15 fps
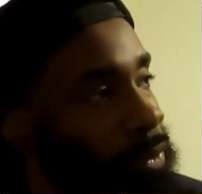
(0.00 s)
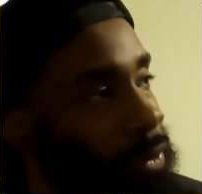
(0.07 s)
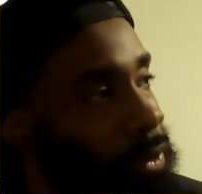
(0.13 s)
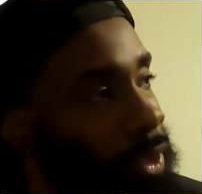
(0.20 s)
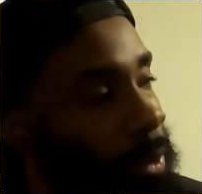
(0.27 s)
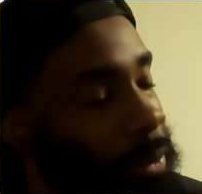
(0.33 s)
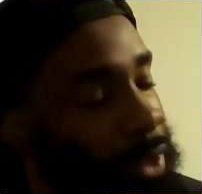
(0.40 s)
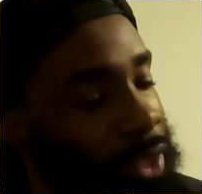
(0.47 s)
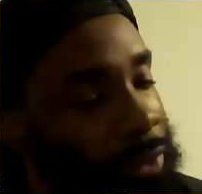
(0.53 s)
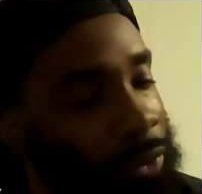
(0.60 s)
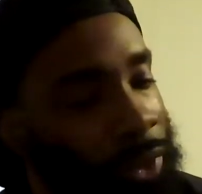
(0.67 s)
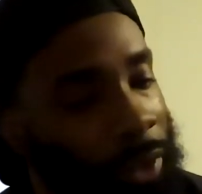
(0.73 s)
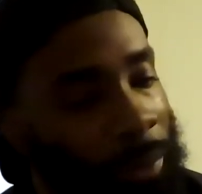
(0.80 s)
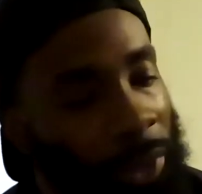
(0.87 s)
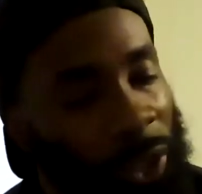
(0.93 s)
I mean,
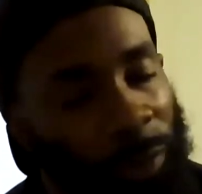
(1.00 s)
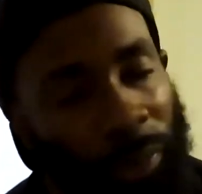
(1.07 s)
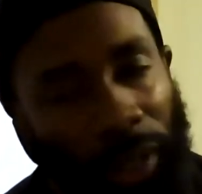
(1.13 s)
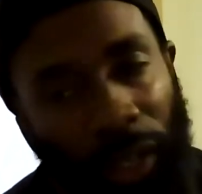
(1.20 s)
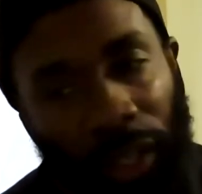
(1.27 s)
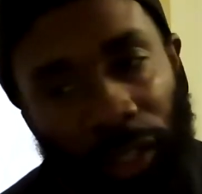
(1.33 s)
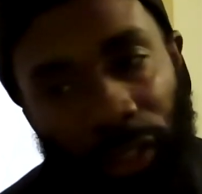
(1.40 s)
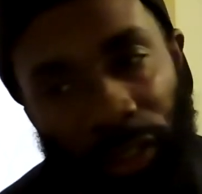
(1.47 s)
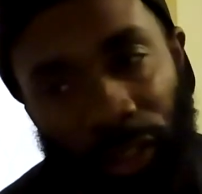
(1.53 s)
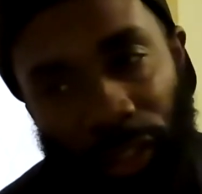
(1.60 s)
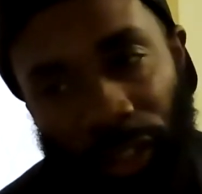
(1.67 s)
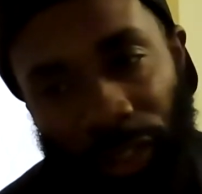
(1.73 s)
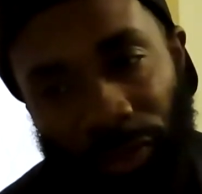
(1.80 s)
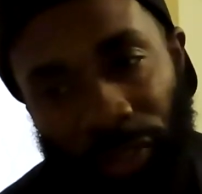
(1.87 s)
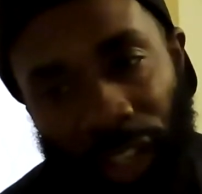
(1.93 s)
for the most part,
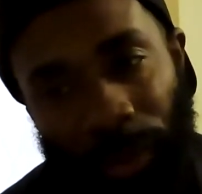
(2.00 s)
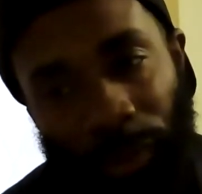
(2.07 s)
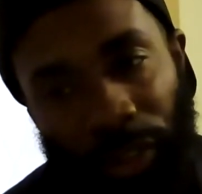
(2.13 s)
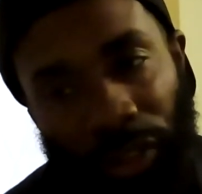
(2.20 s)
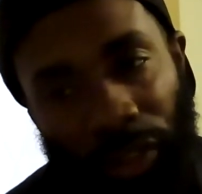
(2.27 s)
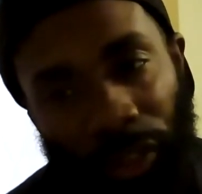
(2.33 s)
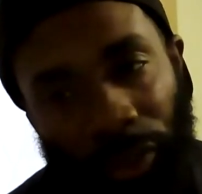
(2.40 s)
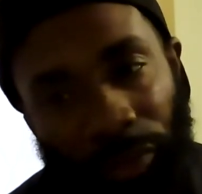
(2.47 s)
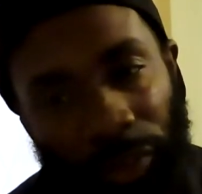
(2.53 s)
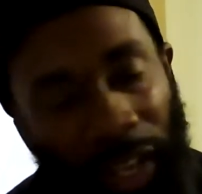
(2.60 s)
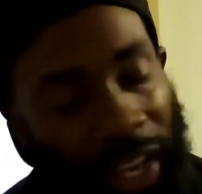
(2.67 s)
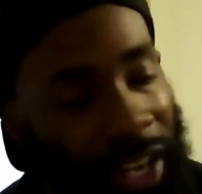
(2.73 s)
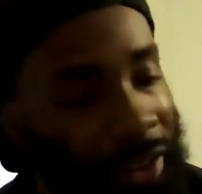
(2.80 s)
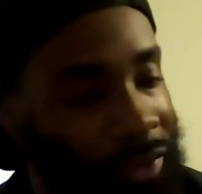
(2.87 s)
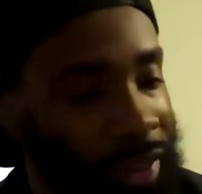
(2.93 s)
it's family stuff.
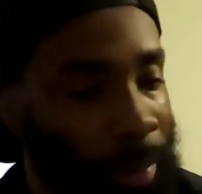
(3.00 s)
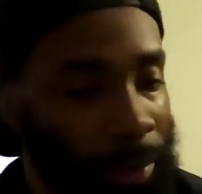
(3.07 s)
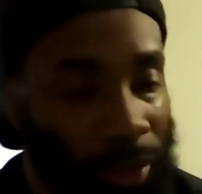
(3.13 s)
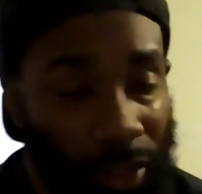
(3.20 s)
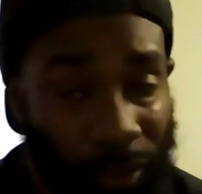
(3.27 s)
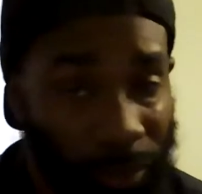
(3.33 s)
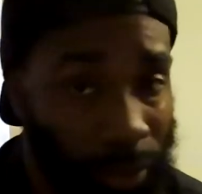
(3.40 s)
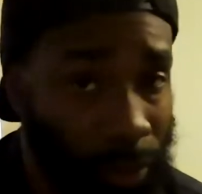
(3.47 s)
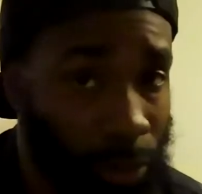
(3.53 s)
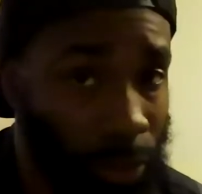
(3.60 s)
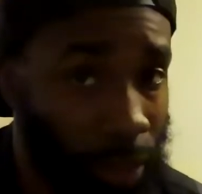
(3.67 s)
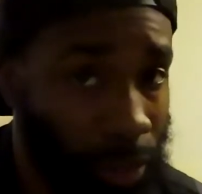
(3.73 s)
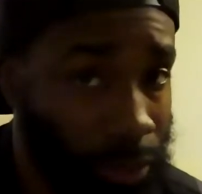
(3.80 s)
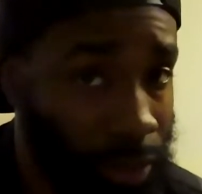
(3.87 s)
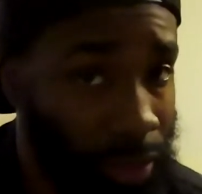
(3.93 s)
I have family stuff
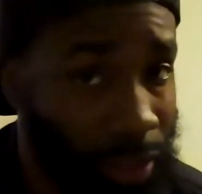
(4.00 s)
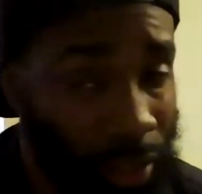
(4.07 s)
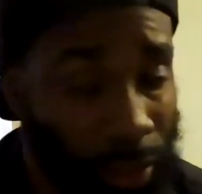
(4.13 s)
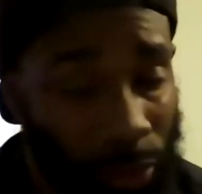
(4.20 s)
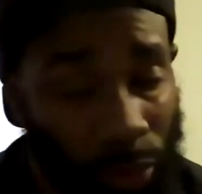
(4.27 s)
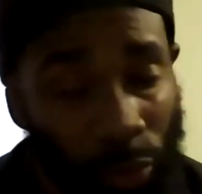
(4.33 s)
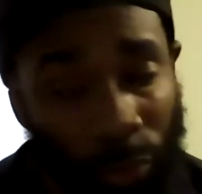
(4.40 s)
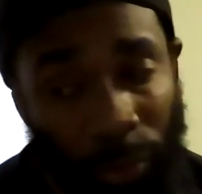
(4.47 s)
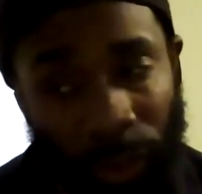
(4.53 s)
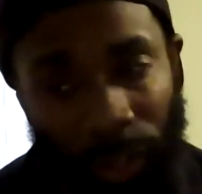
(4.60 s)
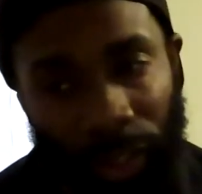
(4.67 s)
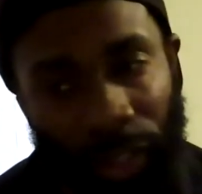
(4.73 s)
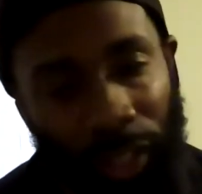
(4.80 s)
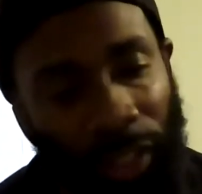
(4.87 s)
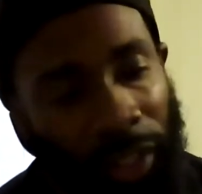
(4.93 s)
on this channel too, but
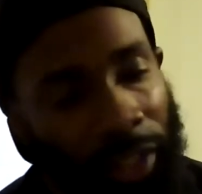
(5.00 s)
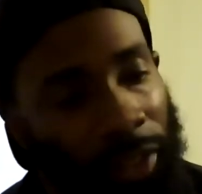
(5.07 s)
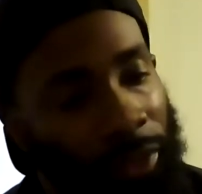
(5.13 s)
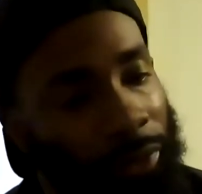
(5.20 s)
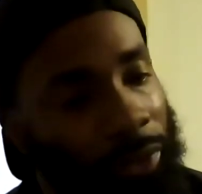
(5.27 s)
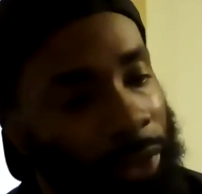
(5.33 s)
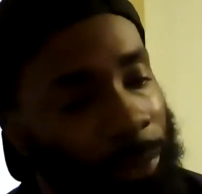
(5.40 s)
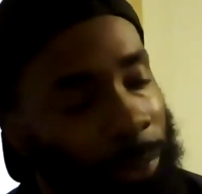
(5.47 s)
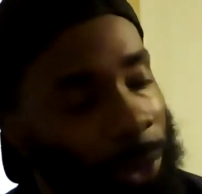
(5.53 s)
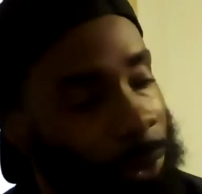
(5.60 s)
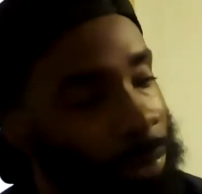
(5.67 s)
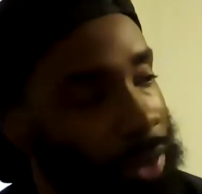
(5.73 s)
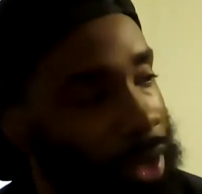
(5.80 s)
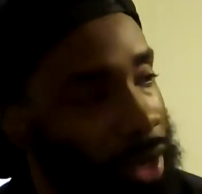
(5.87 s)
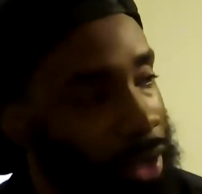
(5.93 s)
for the most
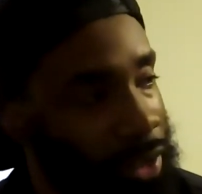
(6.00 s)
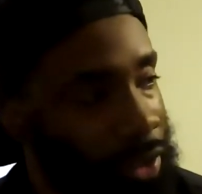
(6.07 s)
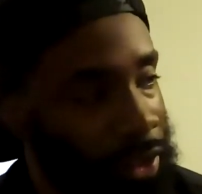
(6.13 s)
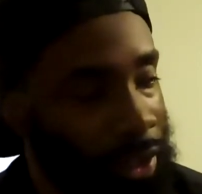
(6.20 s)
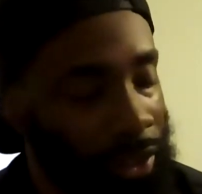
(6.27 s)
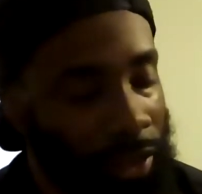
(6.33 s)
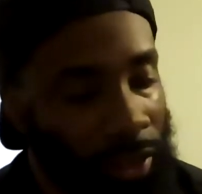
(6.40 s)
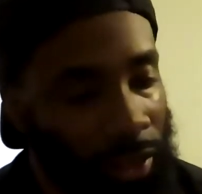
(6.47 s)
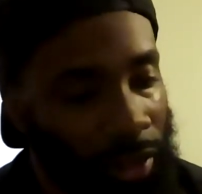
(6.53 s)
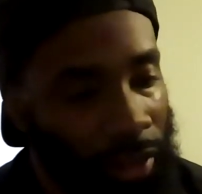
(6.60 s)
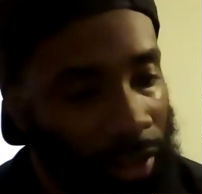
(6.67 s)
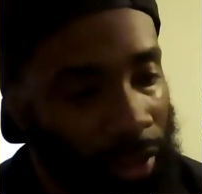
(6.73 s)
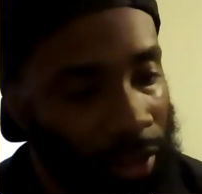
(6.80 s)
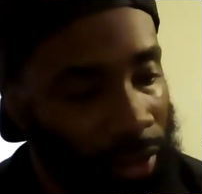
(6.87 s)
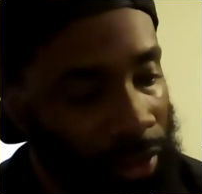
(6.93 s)
part, it's just
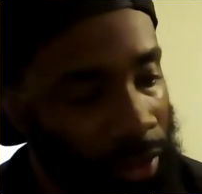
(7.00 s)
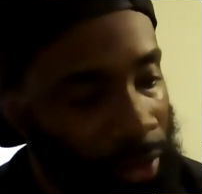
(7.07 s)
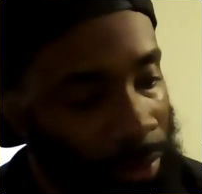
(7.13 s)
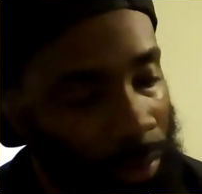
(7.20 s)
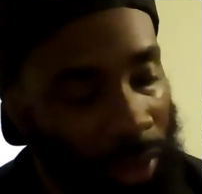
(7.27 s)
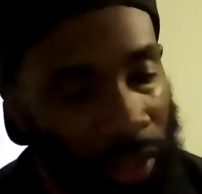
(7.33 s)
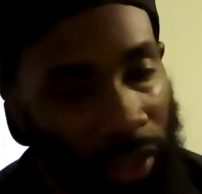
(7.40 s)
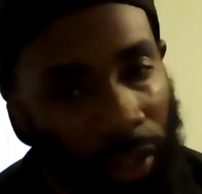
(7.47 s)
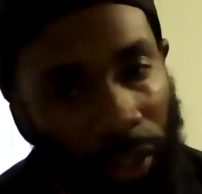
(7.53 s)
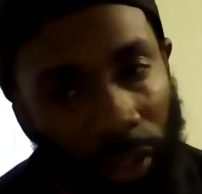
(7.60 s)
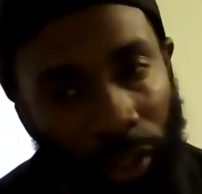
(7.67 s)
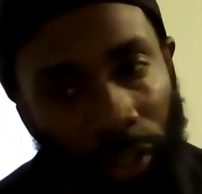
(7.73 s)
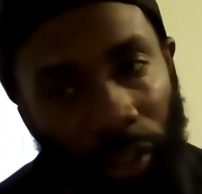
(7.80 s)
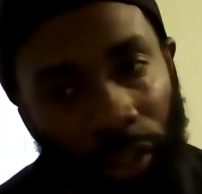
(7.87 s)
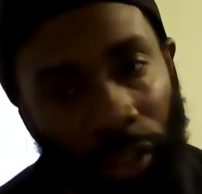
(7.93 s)
it's me and her,